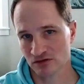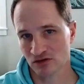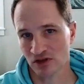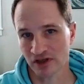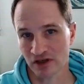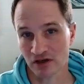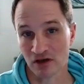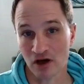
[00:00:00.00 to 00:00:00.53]

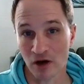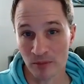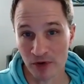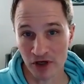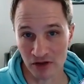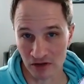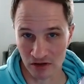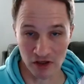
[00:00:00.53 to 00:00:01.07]
like up
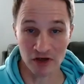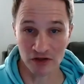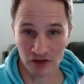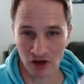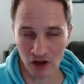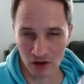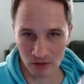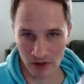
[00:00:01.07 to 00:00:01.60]
here in
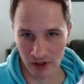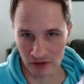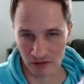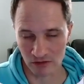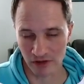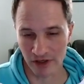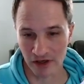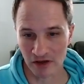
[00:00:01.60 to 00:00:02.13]
Colorado,
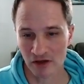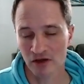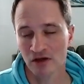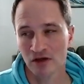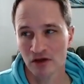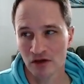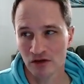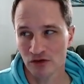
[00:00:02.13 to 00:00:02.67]
like
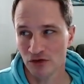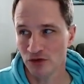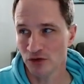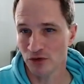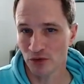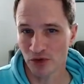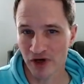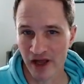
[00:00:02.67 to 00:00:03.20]

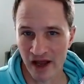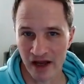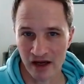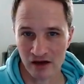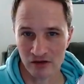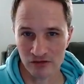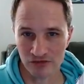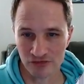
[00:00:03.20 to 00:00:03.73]
you would
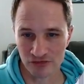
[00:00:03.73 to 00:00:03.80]
have